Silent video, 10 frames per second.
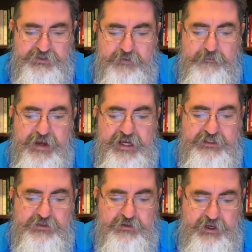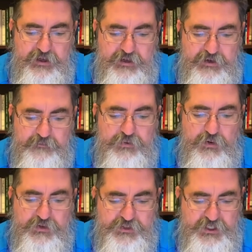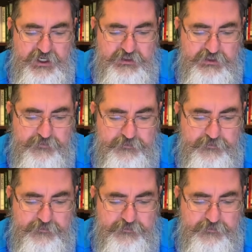a major, important change.